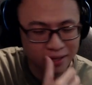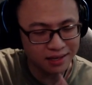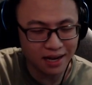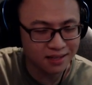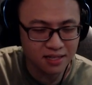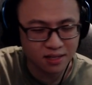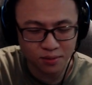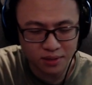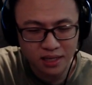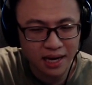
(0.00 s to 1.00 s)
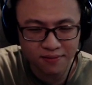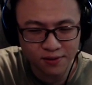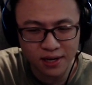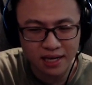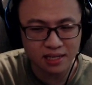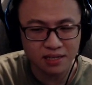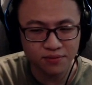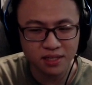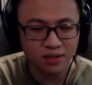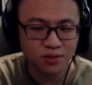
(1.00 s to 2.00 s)
I disagree. I feel like
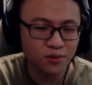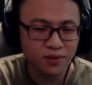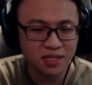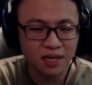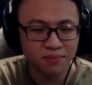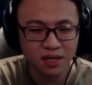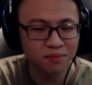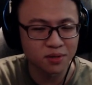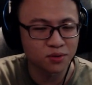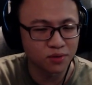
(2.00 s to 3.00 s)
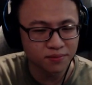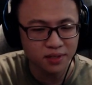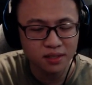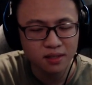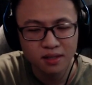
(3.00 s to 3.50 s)
even introverts can become a streamer.